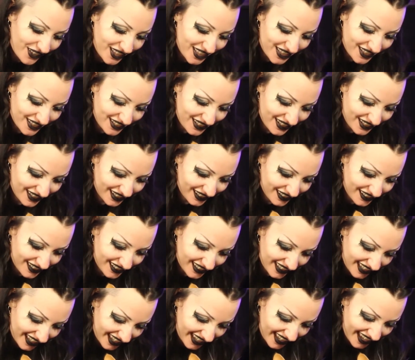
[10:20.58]
visitor!
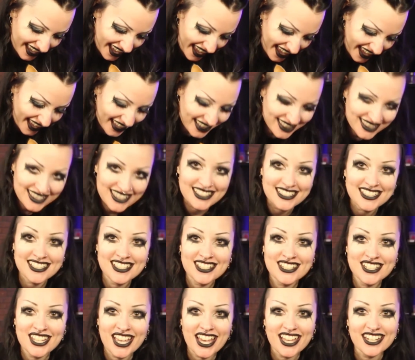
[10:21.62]
Yes, it's
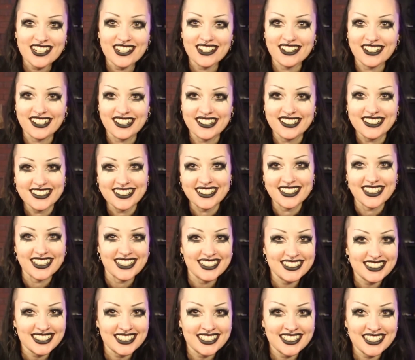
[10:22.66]
Cheddar!
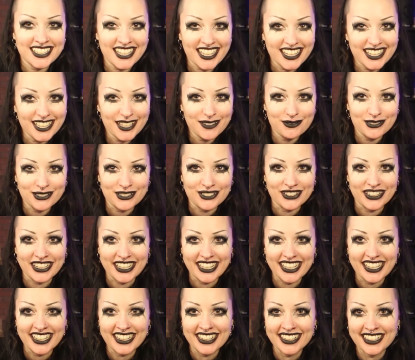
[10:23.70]
It's Chitty
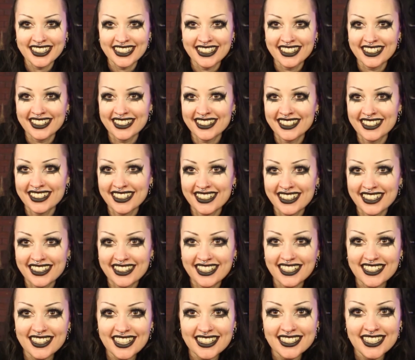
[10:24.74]
Boy!
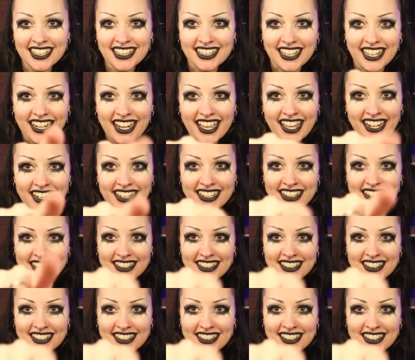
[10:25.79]
Tita Cheddar, hi!